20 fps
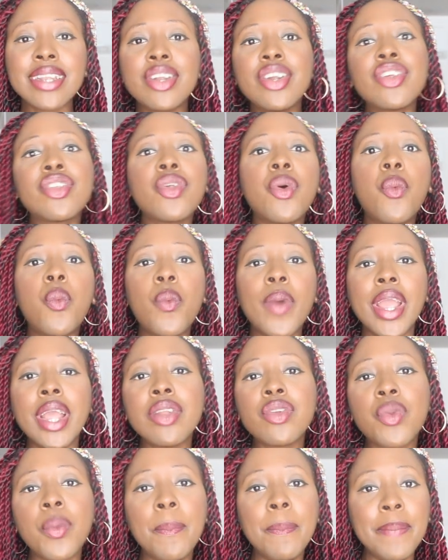There's a
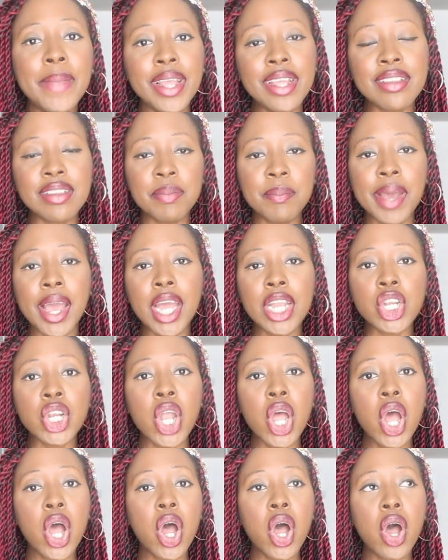way to mix match
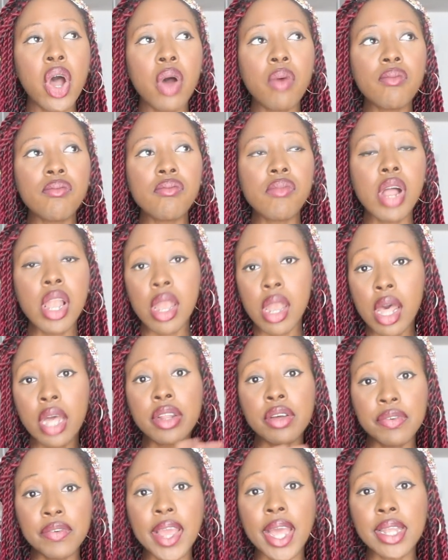a
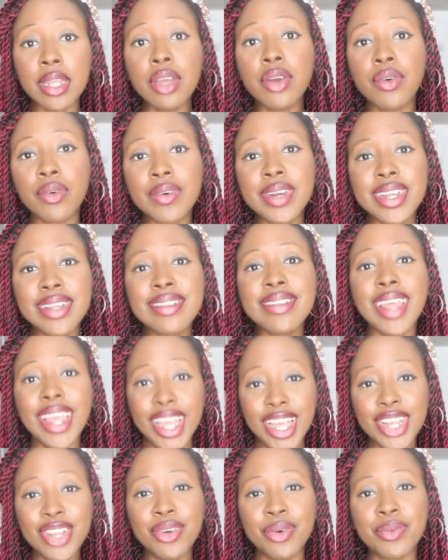lot of categories
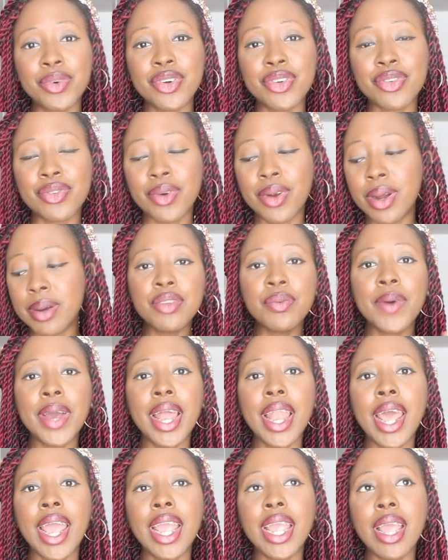in your wardrobe. That's
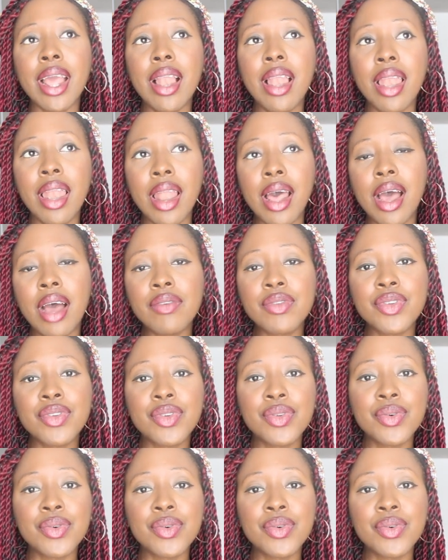what I love to